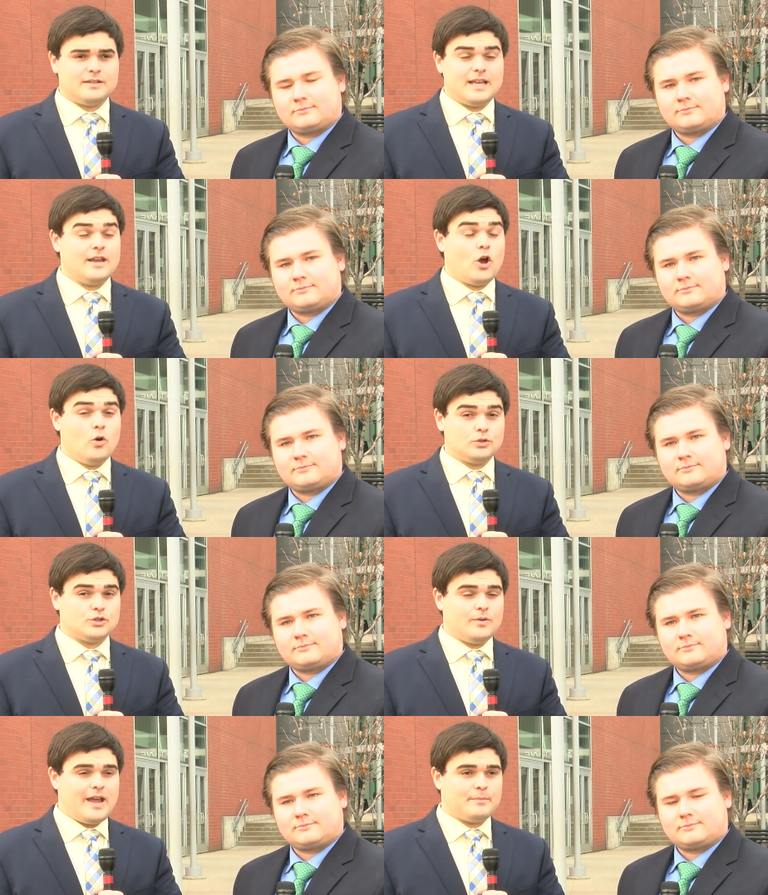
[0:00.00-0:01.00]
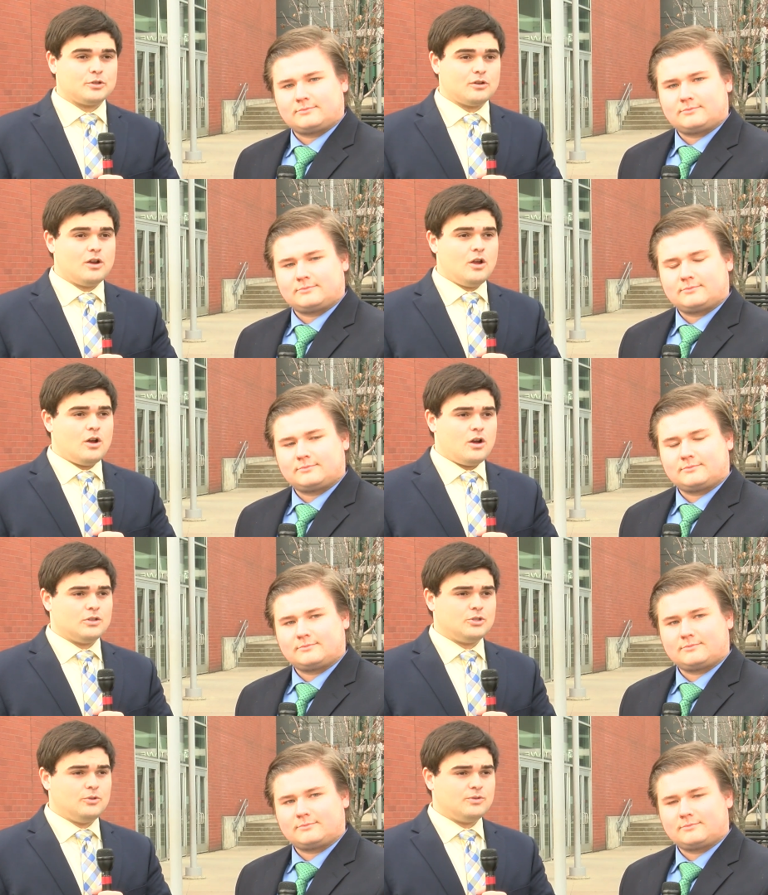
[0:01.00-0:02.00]
Speaker 1: they host New Hampshire
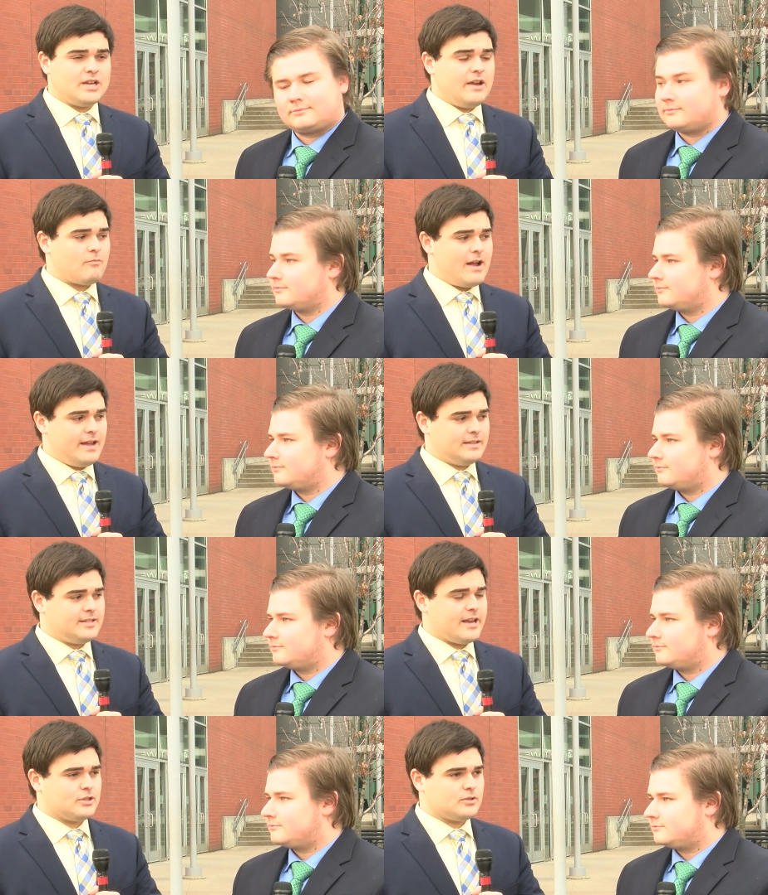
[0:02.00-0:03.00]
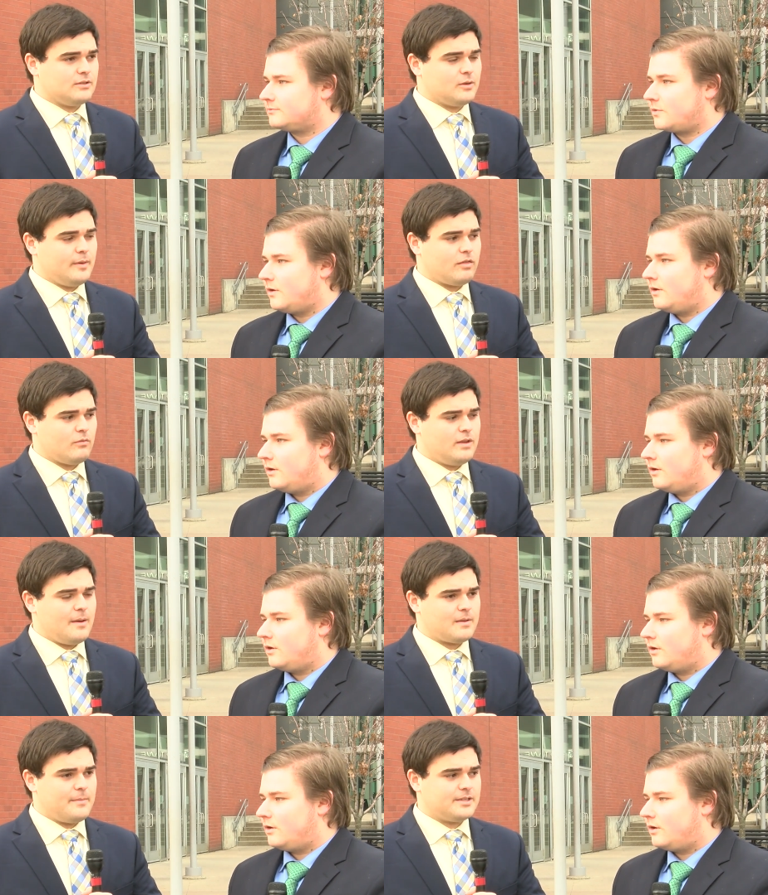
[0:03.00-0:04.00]
on Tuesday. Ryan, take us a little bit through the
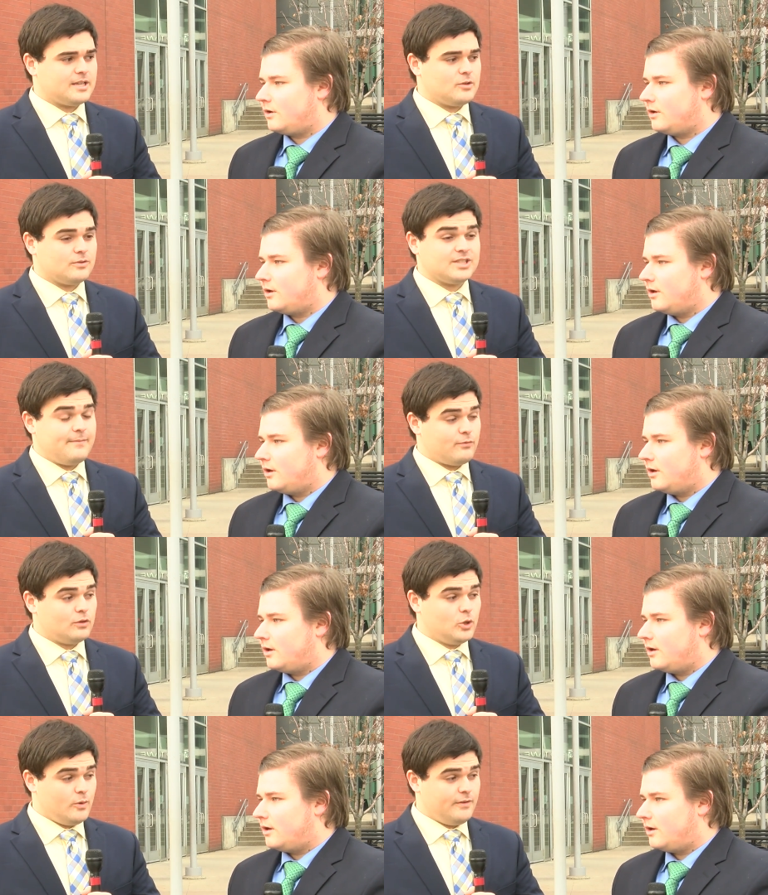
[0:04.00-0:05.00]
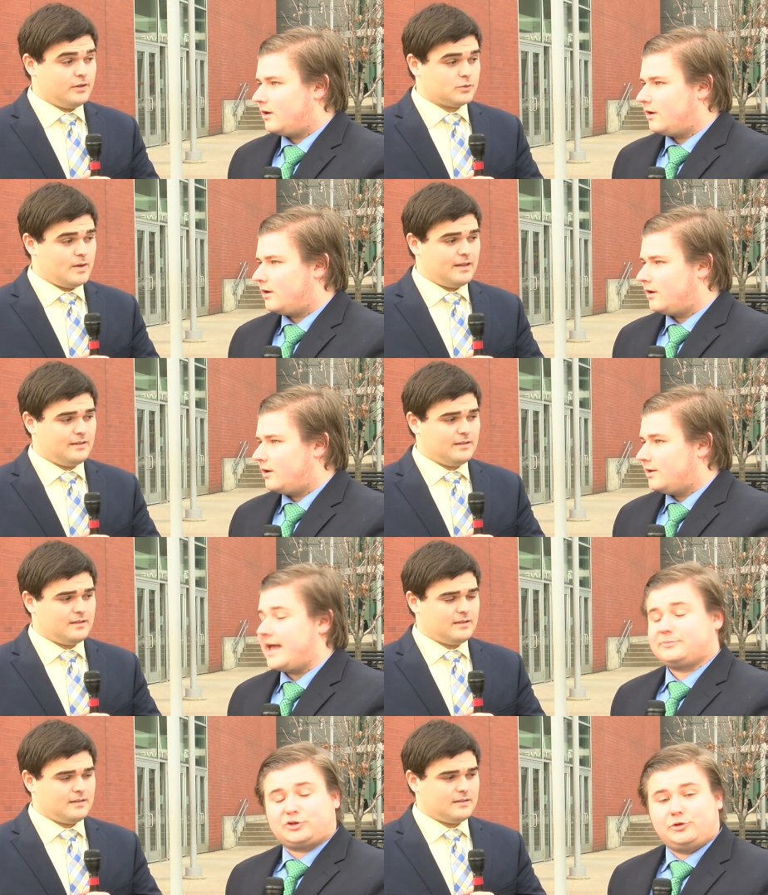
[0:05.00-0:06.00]
upcoming schedule, same for Louisville as well.
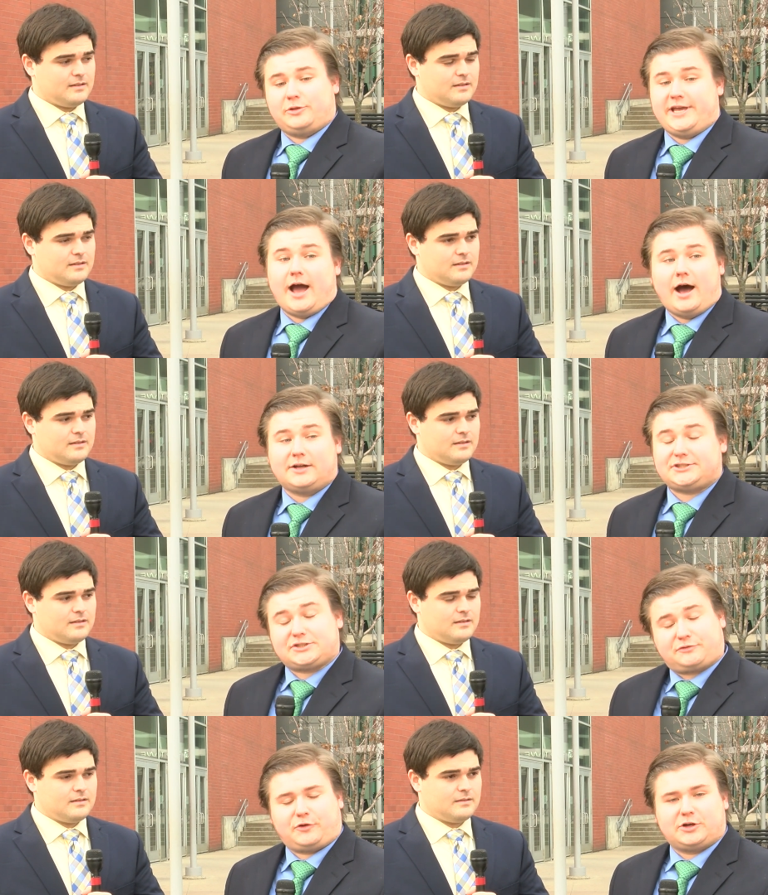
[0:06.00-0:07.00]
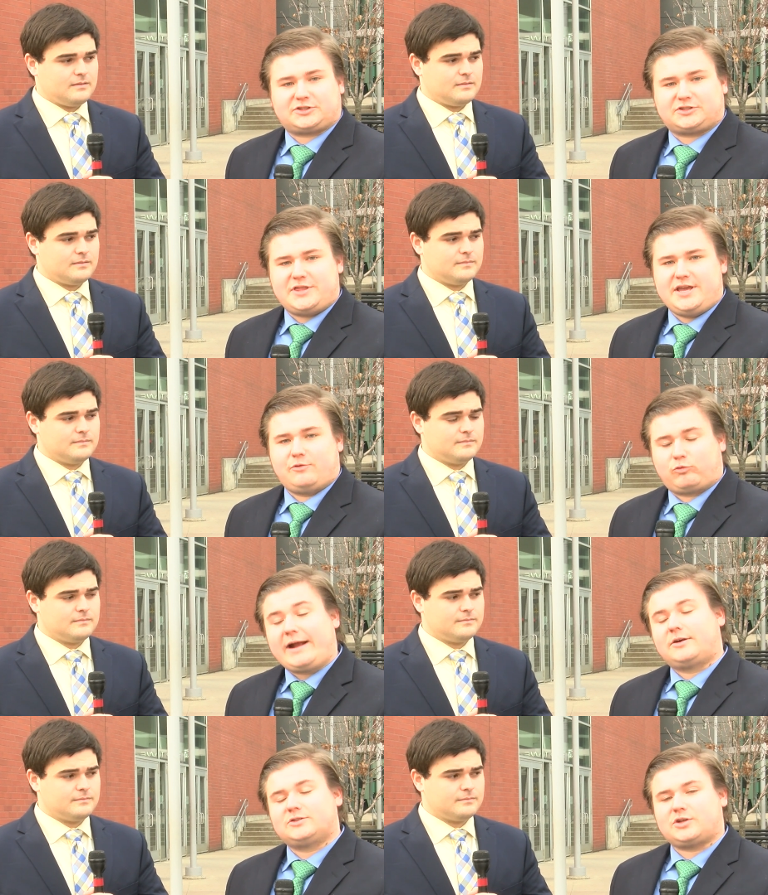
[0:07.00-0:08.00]
Speaker 2: Yeah, absolutely. Uh, just first, the
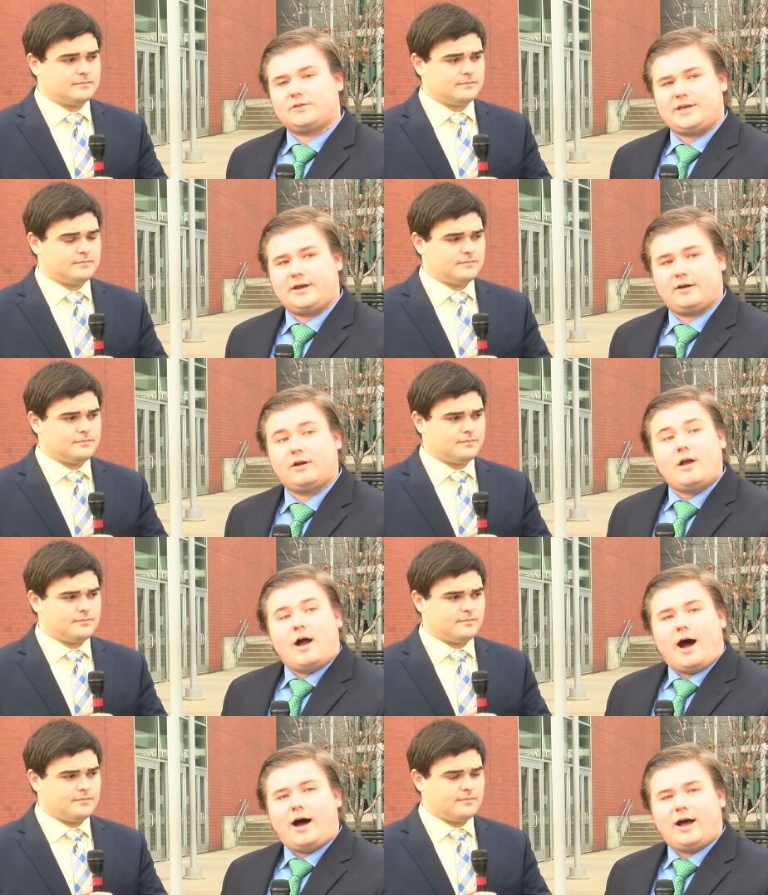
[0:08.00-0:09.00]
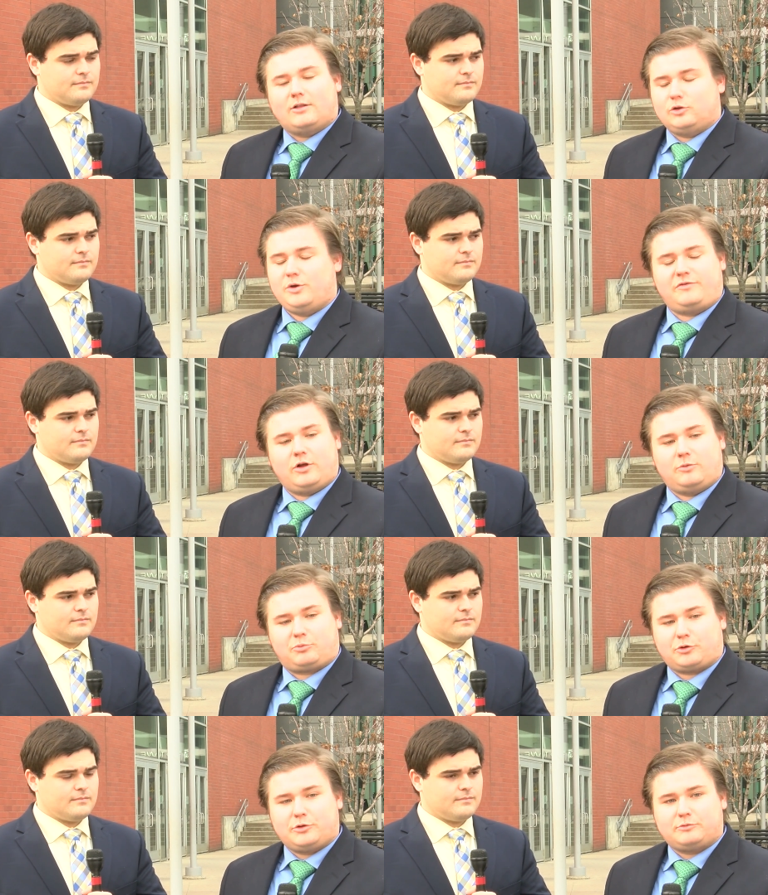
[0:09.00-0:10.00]
records on the year. Uh, Louisville
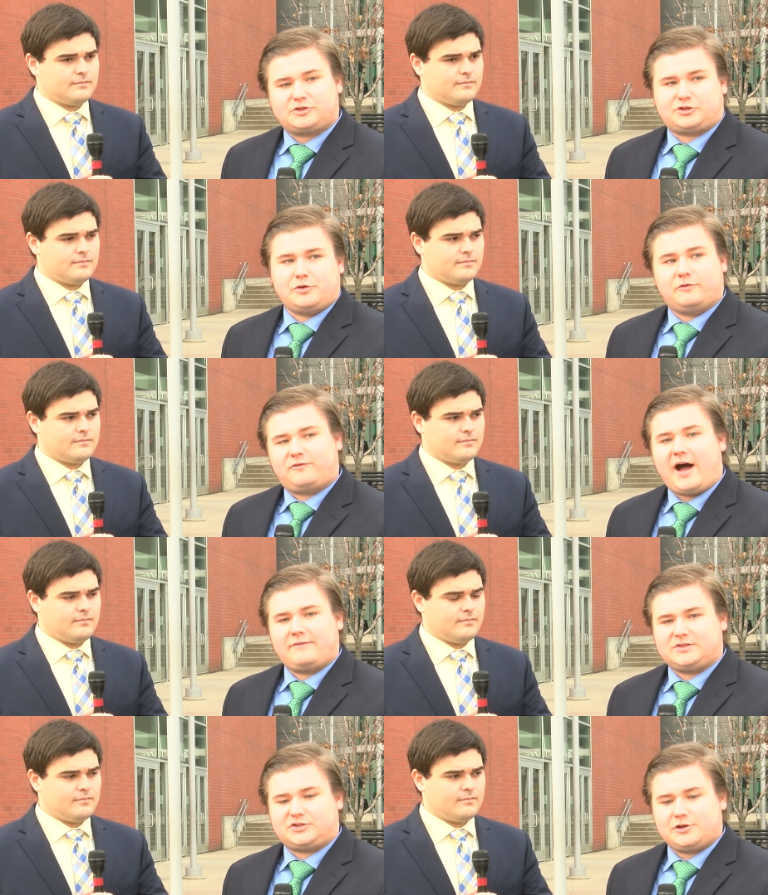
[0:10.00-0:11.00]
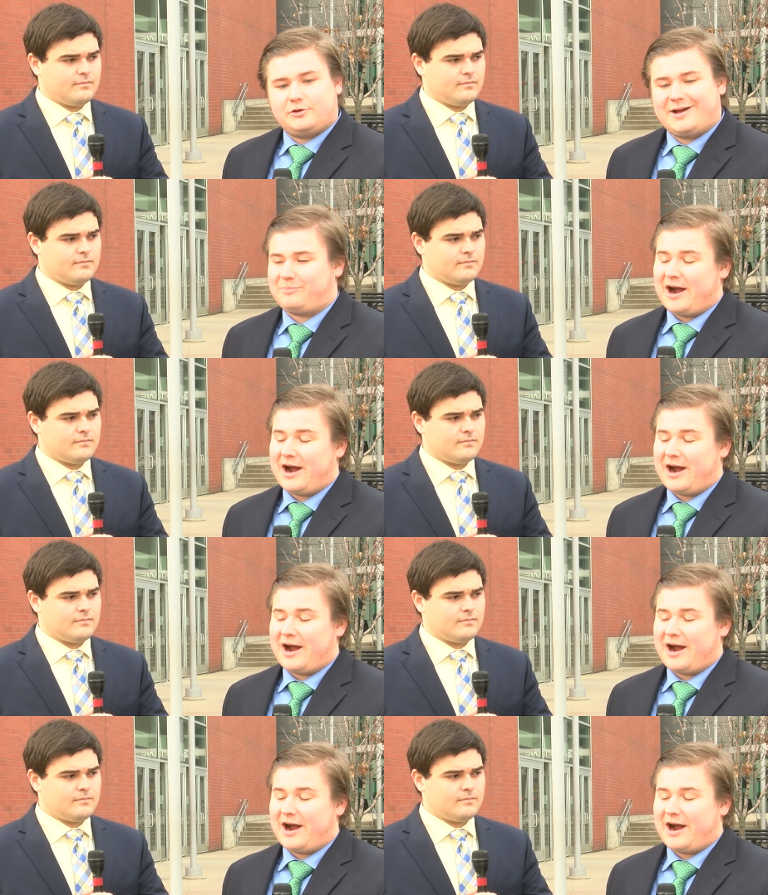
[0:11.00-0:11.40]
improves to five and two, and